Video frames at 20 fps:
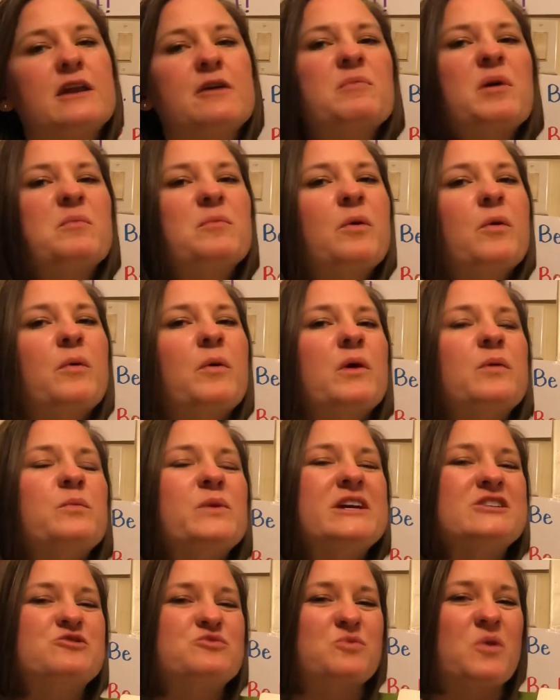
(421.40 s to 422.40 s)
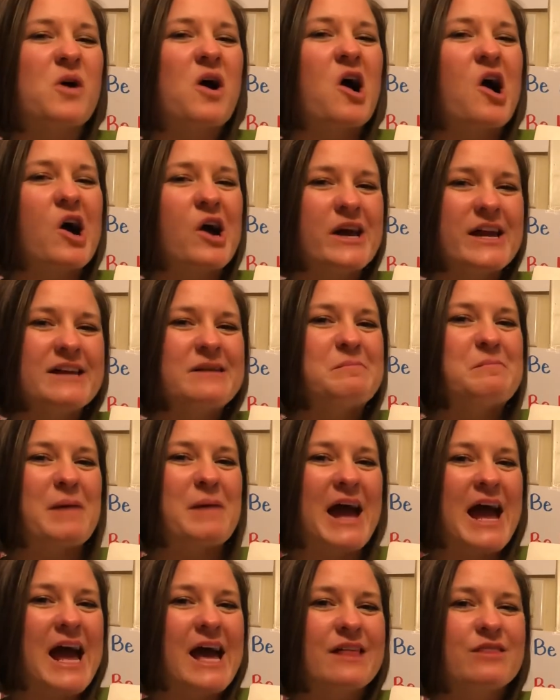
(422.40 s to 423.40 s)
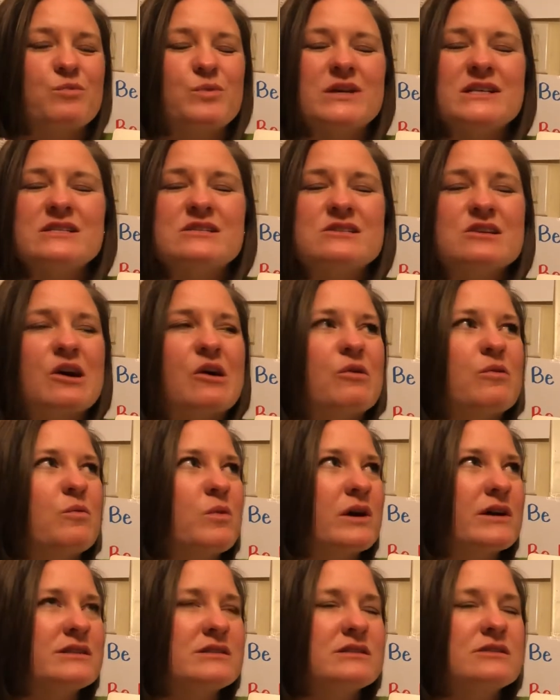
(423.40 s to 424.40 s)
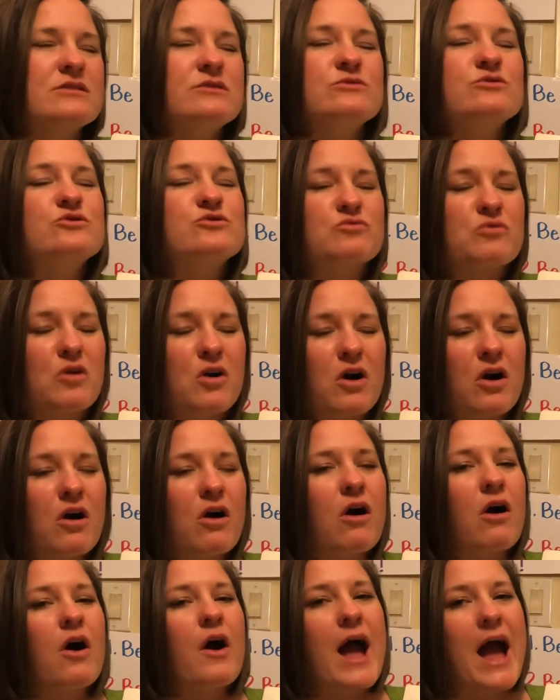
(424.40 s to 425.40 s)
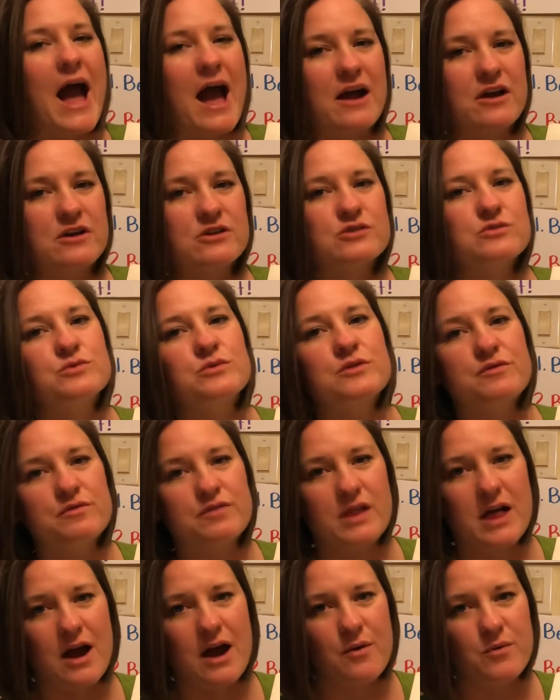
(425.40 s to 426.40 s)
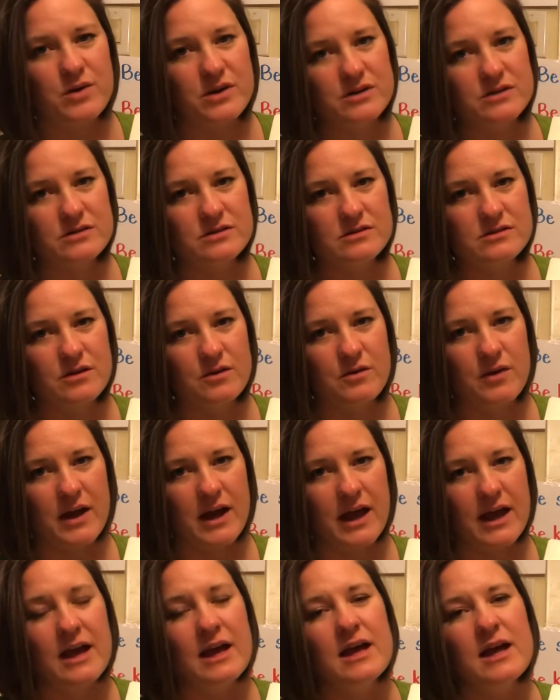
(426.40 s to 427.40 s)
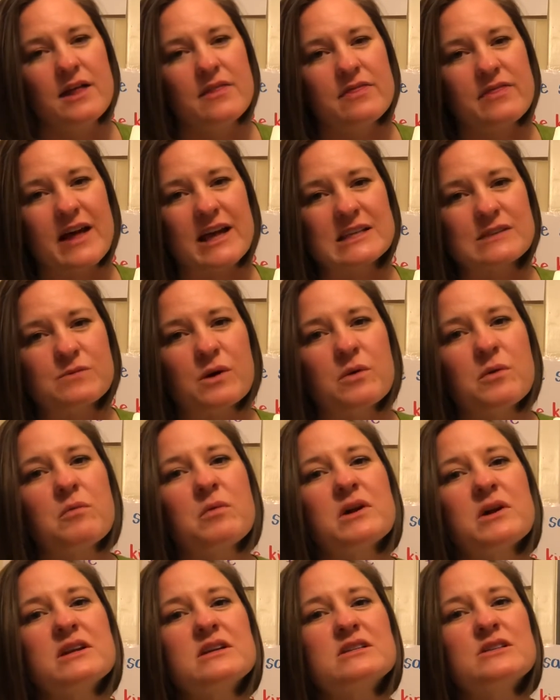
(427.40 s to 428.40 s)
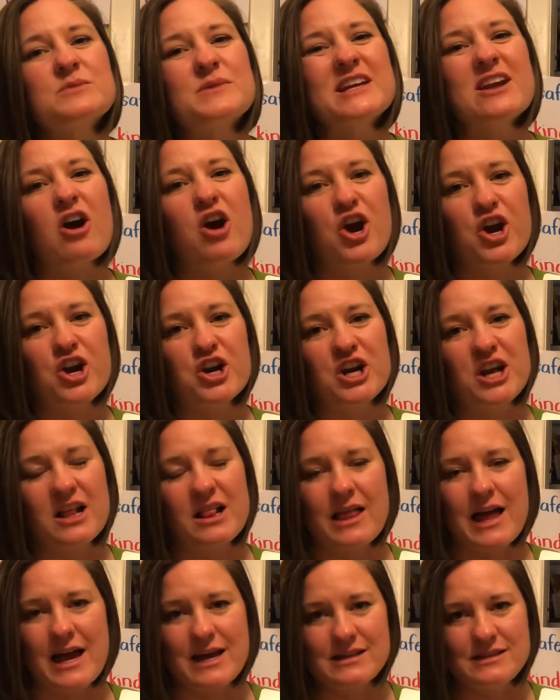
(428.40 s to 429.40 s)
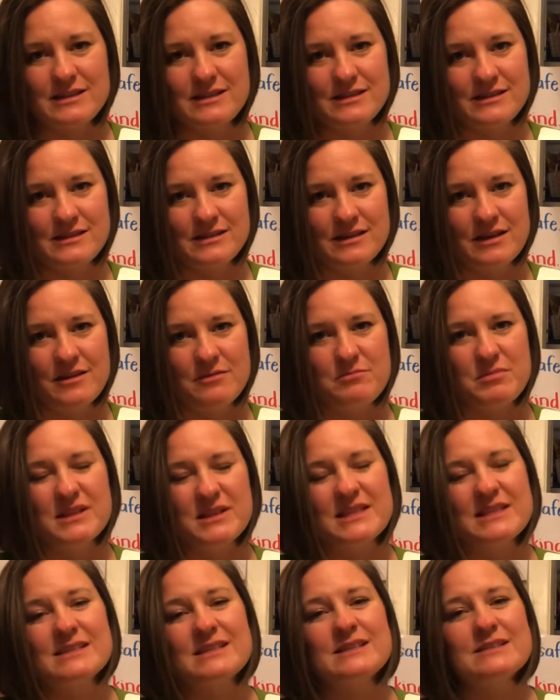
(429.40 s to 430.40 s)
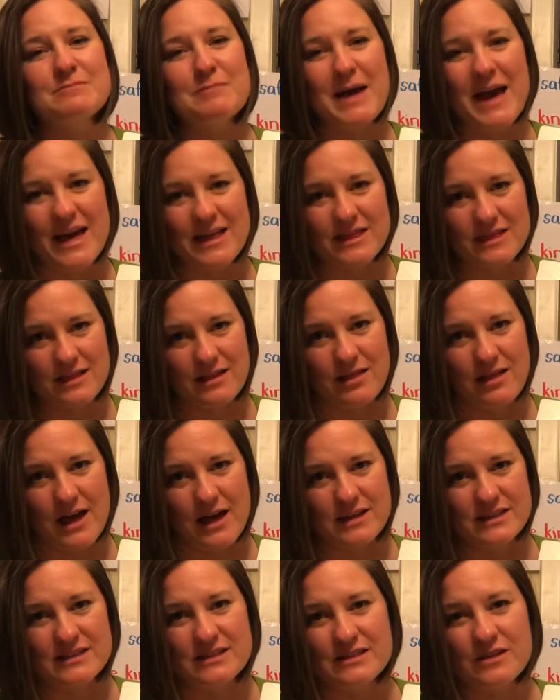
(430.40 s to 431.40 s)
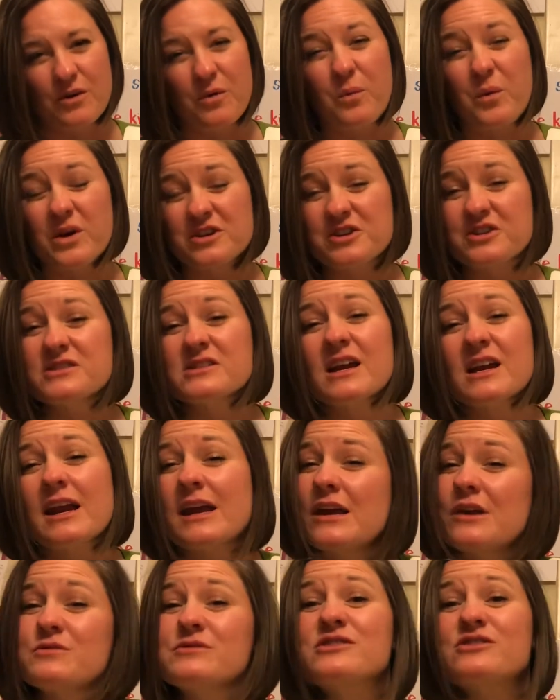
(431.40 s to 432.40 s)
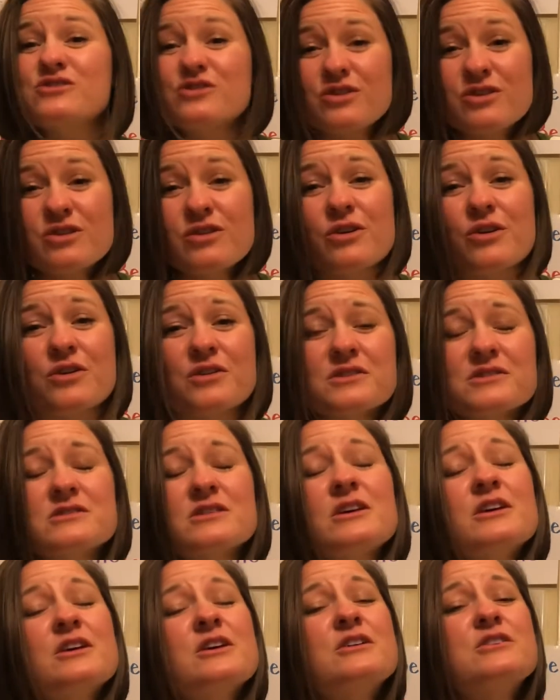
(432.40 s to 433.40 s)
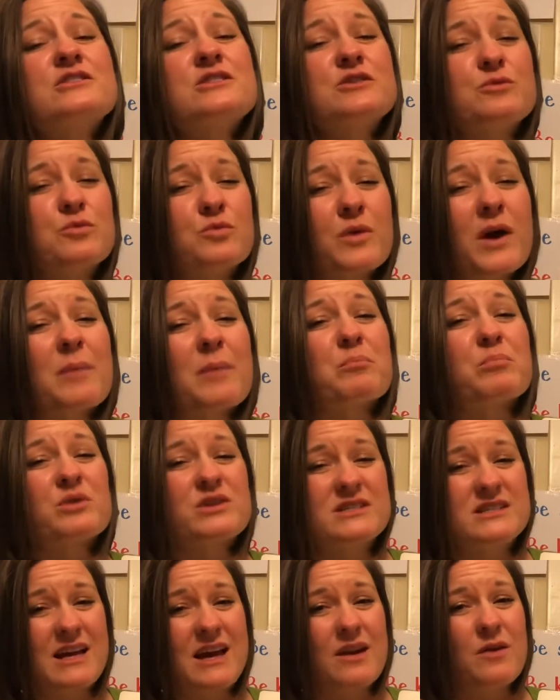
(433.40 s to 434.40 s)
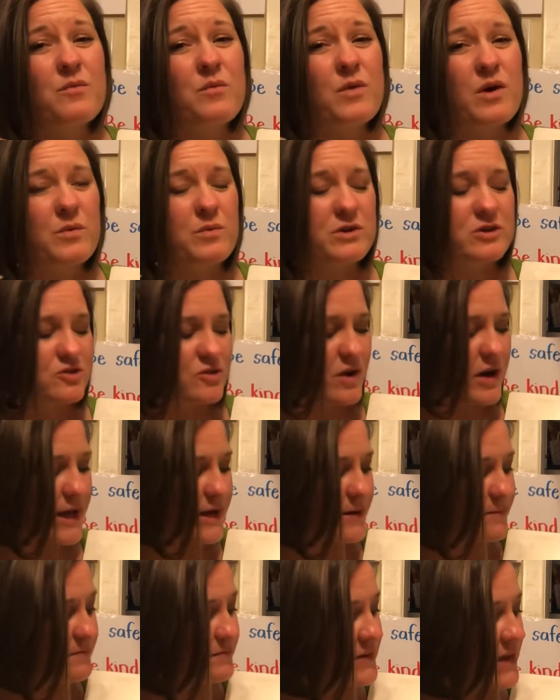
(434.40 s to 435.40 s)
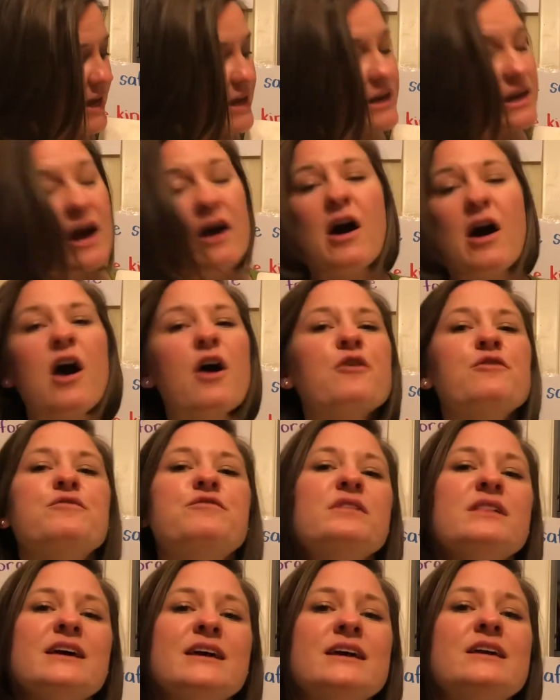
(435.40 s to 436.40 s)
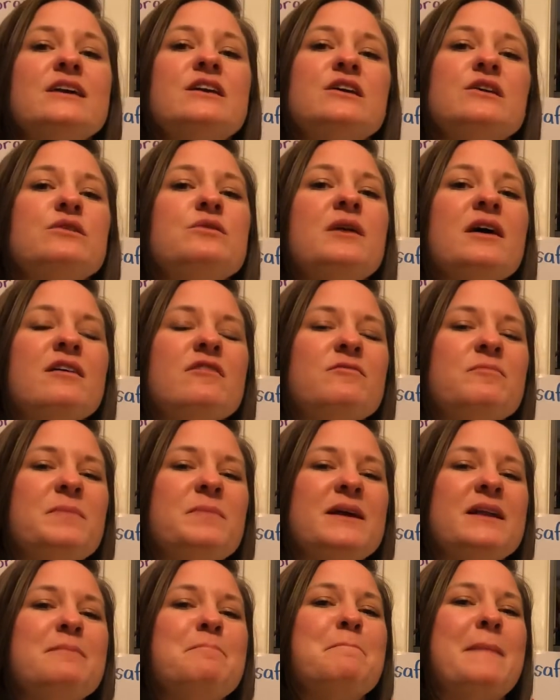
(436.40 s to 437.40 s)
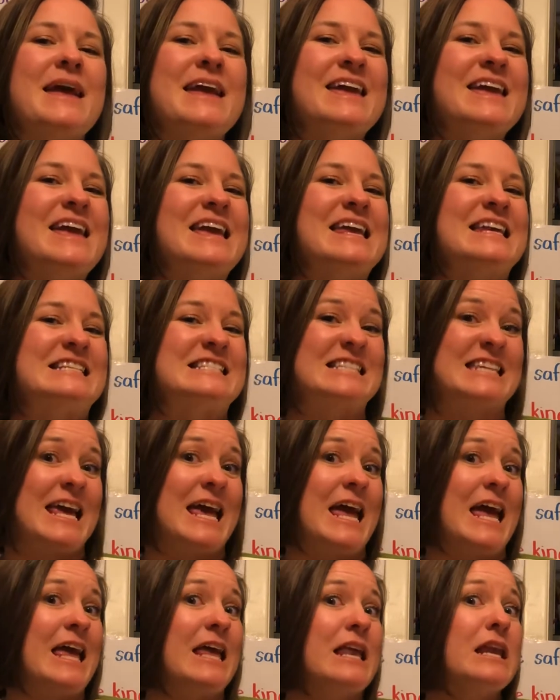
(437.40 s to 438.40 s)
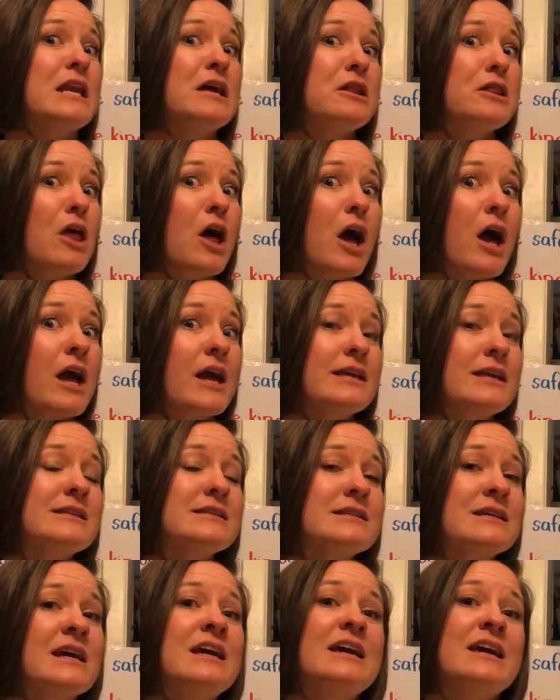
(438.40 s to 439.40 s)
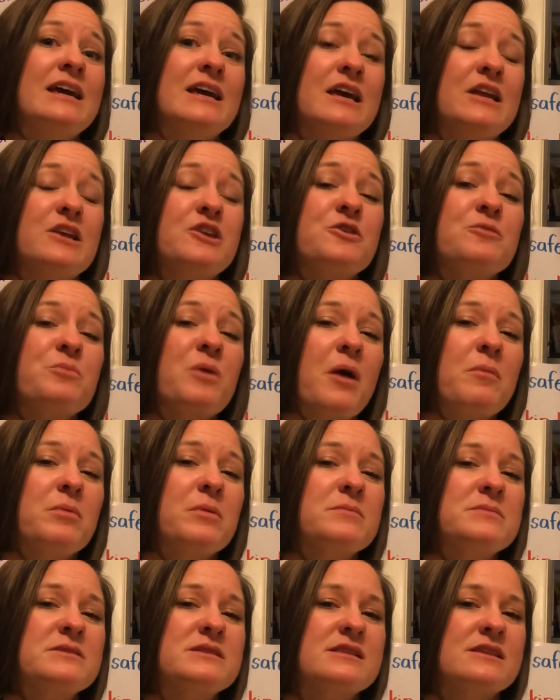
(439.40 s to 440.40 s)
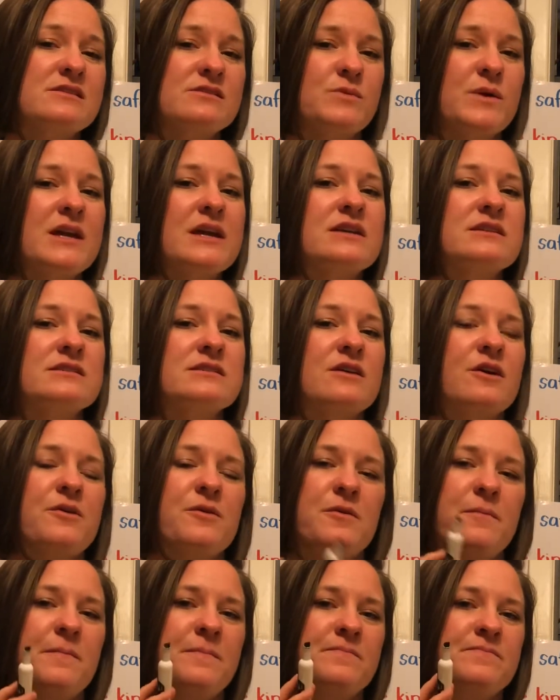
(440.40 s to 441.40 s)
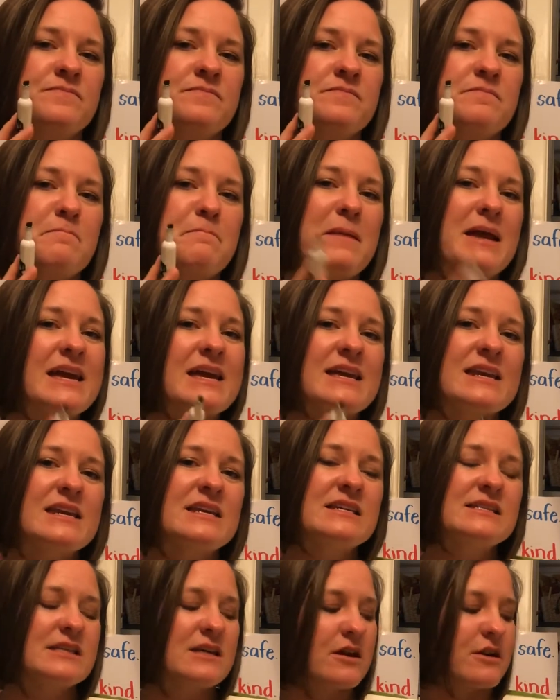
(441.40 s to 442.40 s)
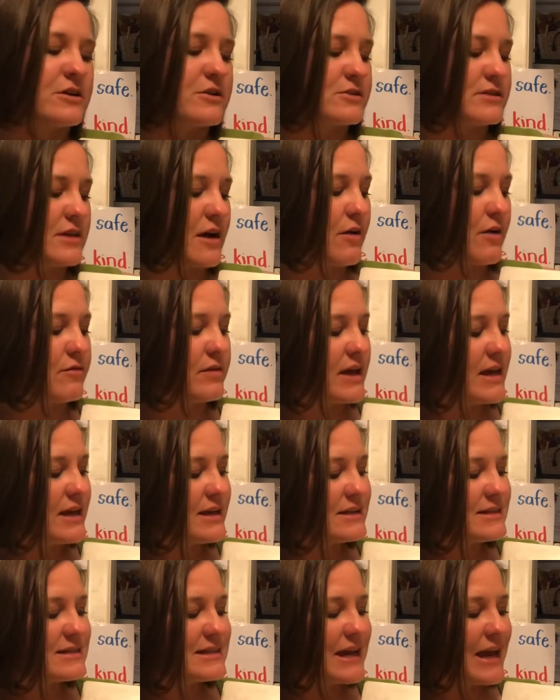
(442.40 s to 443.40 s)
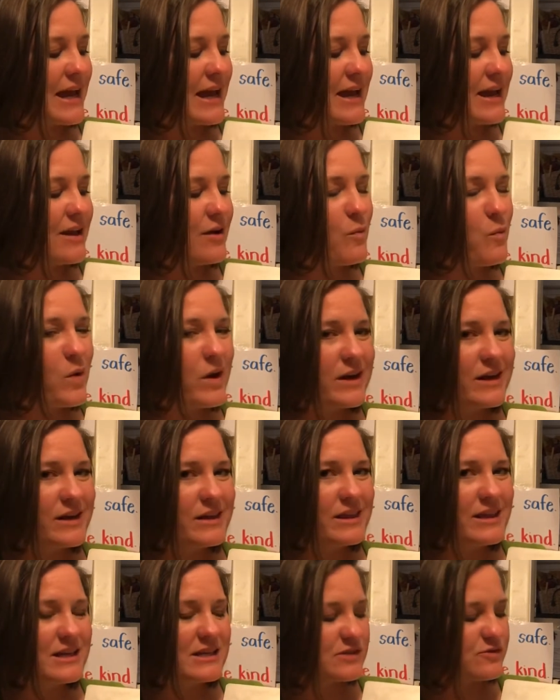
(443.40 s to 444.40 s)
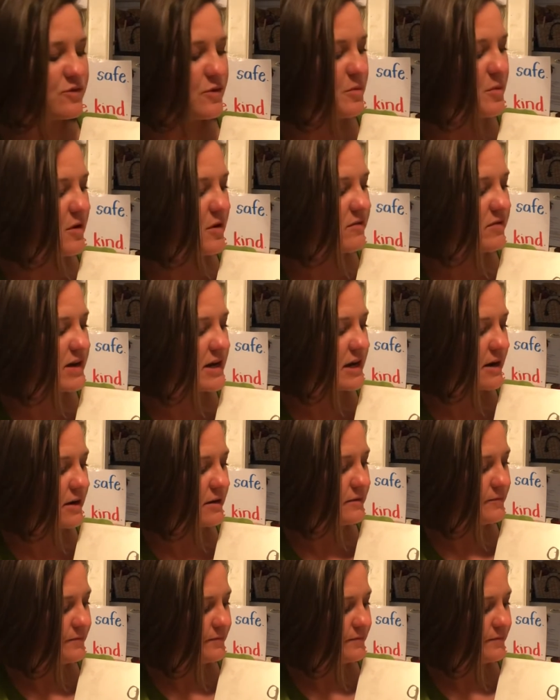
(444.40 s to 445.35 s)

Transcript: remember, when we draw in math, we don't want to draw actual flowers, okay? That's what we want to do in art class, but this is math class, so we're just going to use circles to represent what we're drawing. Now hopefully you have been making 10 a lot in your problems this week, so make it easy on yourself. Take one of these from over here,